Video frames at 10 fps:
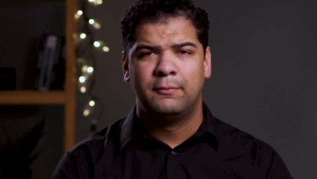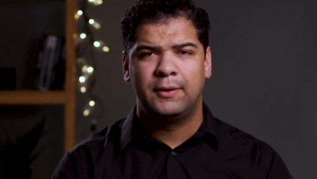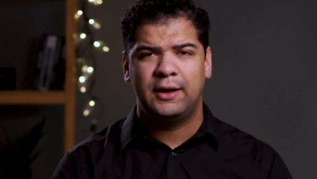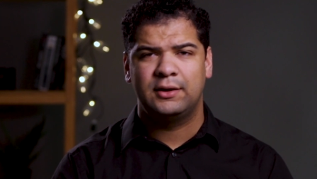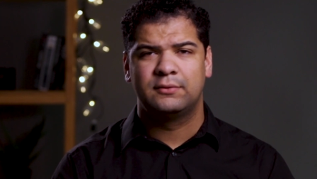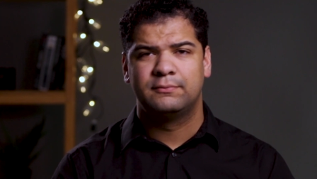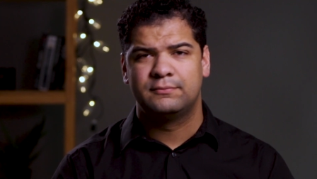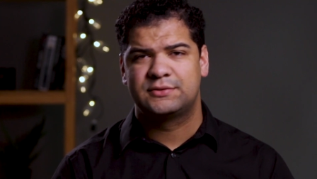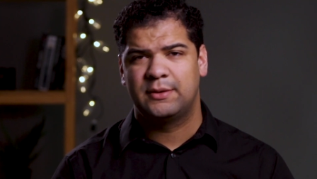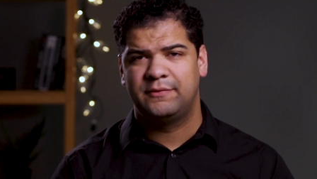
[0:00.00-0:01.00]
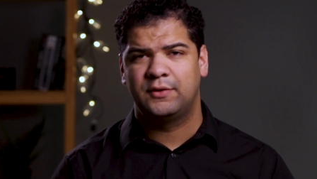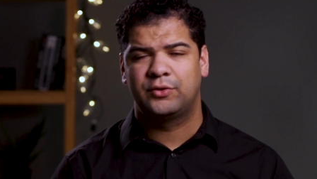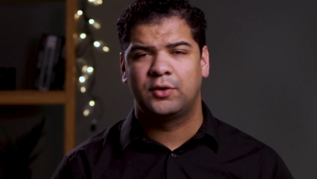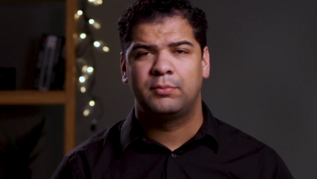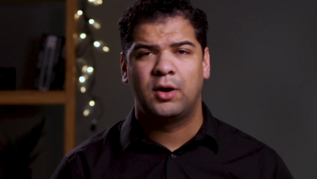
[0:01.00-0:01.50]
But some of
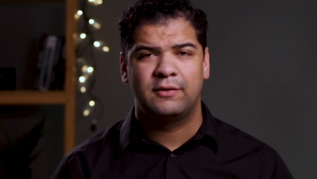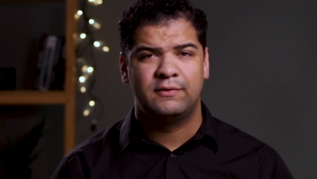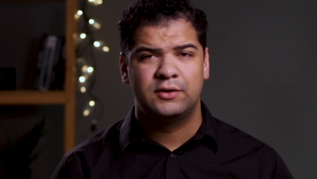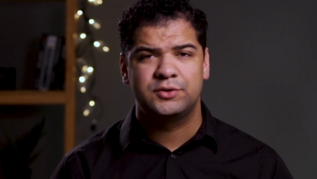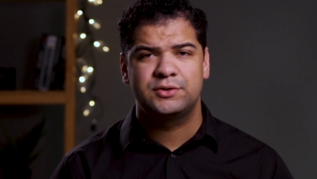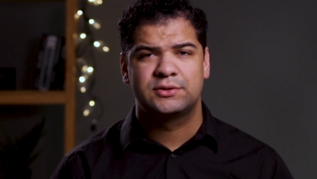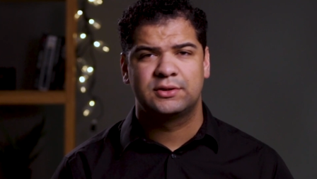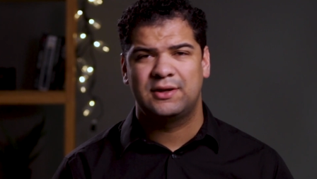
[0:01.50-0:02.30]
your third-party vendors,